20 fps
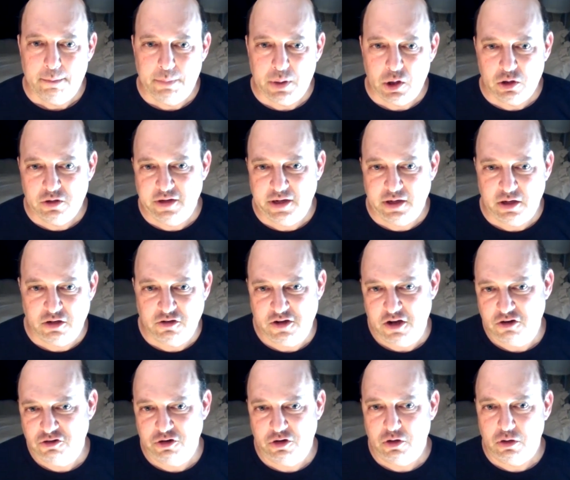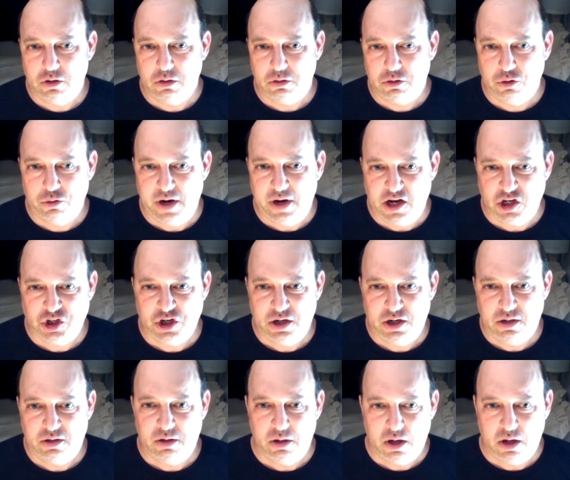building a digital
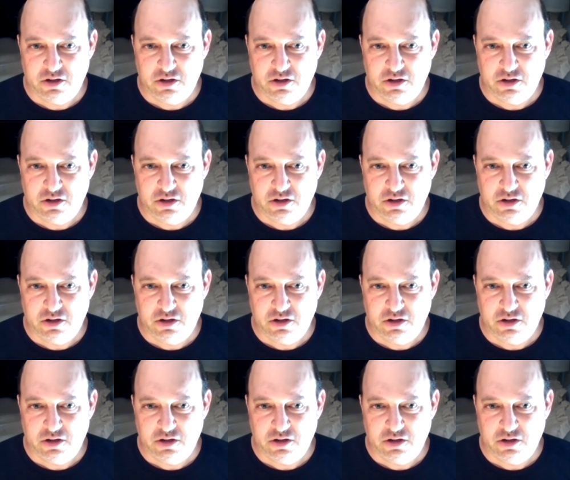creation,